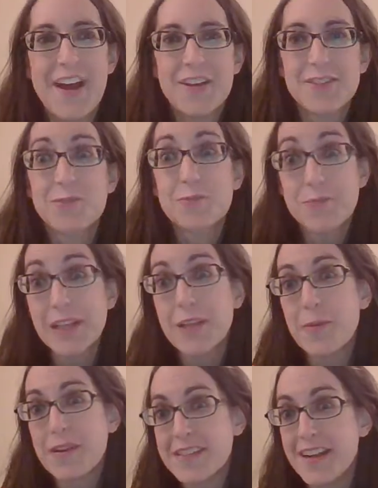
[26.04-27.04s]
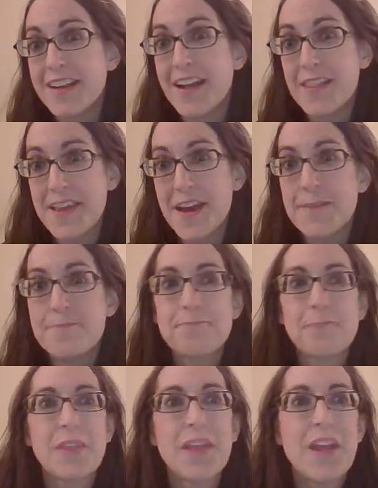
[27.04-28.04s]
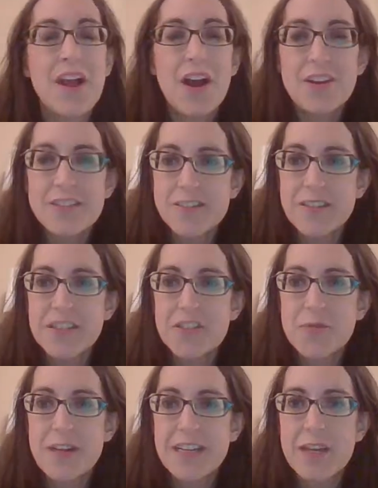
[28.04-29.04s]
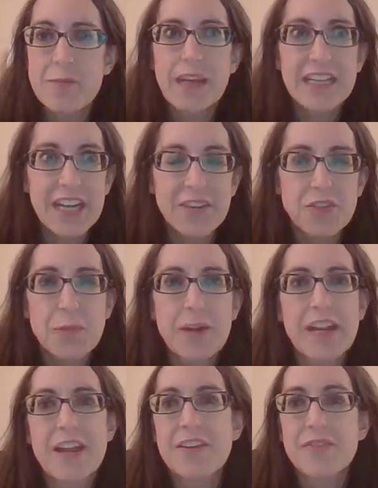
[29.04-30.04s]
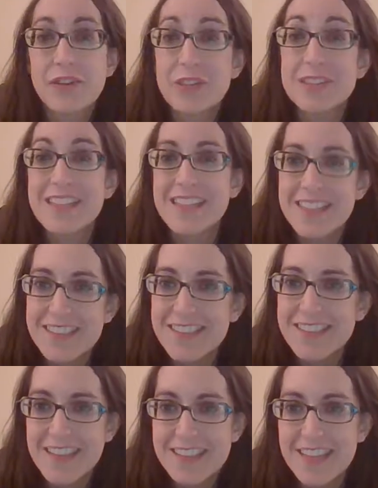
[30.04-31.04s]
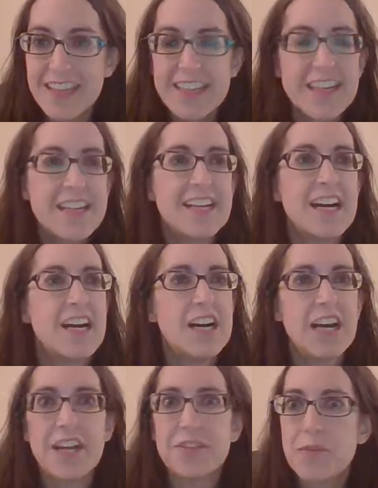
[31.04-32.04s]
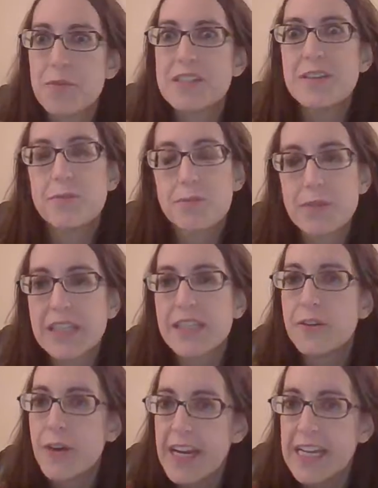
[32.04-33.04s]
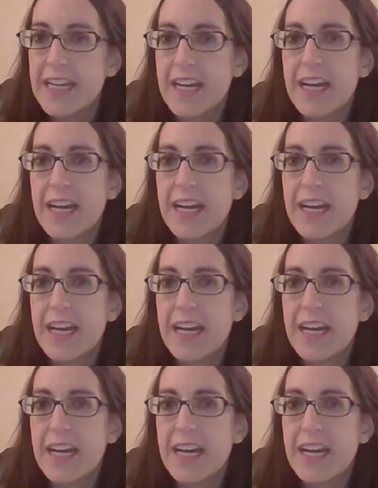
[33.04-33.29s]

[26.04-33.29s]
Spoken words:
So really well done on that. Also, I do want to commend everybody in your first synthesis essay. Everyone did really great.